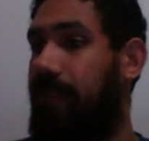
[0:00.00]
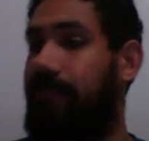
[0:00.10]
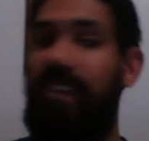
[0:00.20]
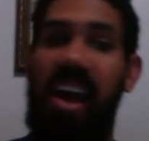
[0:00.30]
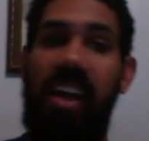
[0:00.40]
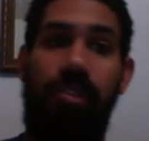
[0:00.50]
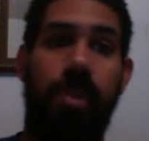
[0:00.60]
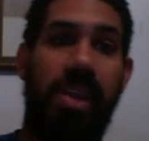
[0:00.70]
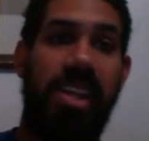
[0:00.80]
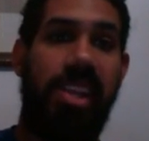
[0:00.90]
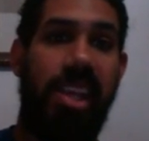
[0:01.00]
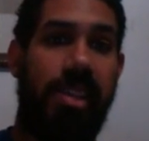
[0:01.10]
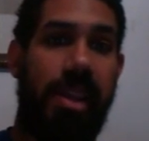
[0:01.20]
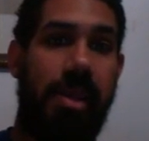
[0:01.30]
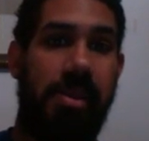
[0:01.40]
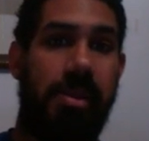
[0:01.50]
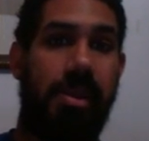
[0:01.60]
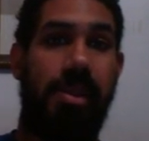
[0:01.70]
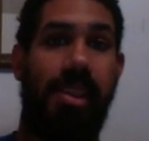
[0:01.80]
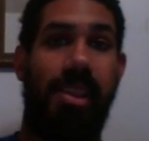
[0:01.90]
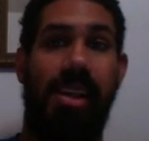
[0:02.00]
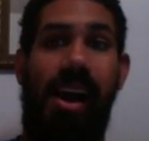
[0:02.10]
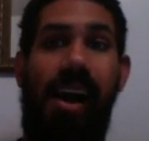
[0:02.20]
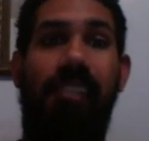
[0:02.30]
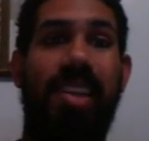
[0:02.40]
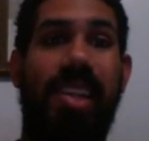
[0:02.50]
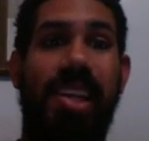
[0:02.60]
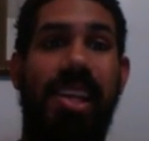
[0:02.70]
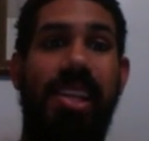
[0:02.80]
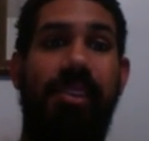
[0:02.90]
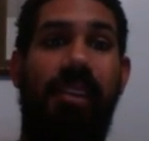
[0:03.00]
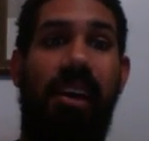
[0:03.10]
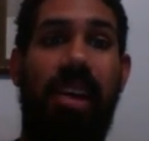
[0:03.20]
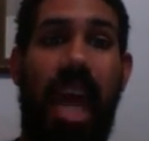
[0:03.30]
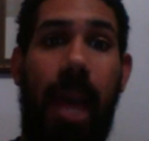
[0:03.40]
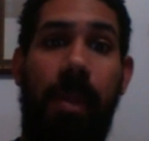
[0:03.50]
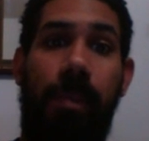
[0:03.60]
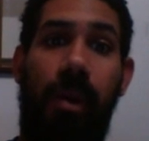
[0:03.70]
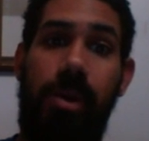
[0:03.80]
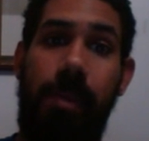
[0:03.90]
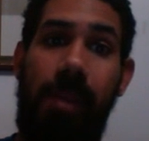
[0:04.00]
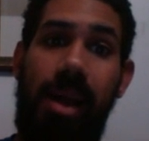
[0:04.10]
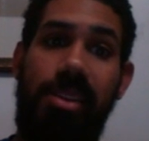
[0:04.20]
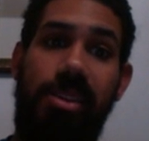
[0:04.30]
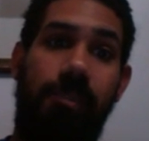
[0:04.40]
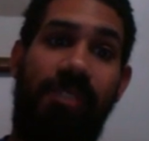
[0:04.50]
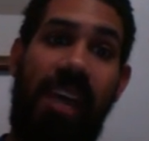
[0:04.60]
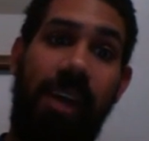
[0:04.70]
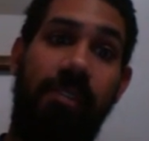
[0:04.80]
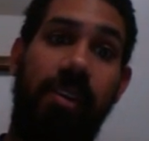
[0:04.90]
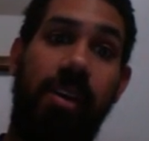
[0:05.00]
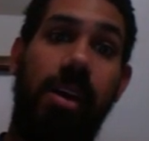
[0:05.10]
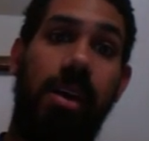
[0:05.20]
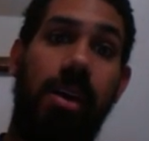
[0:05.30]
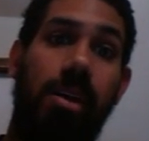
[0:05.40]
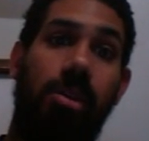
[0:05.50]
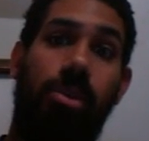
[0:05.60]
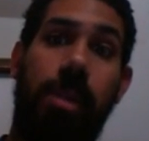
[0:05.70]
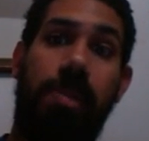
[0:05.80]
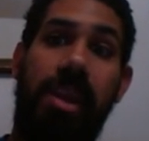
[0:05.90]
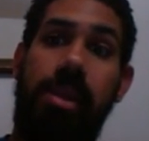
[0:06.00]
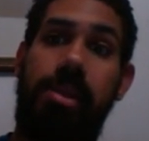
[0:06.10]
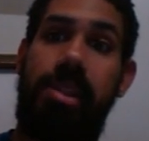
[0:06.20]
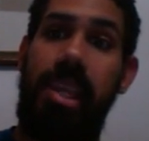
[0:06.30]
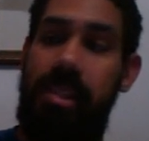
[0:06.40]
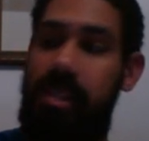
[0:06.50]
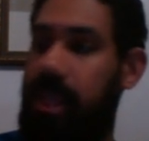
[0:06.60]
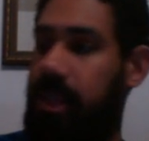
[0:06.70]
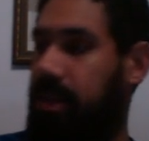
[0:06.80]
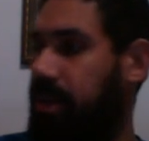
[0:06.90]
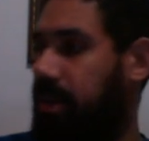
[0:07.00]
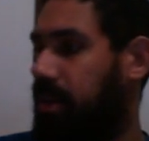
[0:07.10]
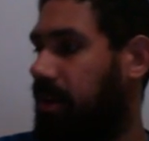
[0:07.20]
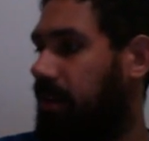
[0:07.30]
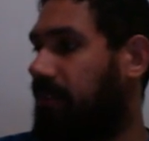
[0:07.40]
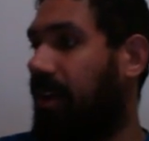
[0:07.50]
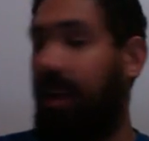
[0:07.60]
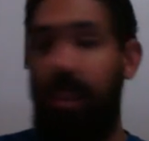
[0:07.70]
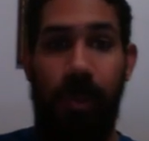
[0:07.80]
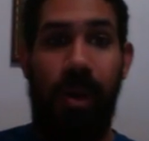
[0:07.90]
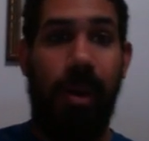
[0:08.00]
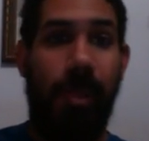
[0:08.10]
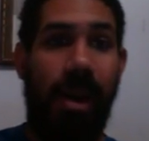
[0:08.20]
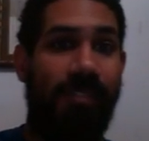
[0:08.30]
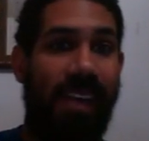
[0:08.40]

5 would be decent. Because obviously he's a very happy Pokemon, so 5 would be a decent. For other Pokemon,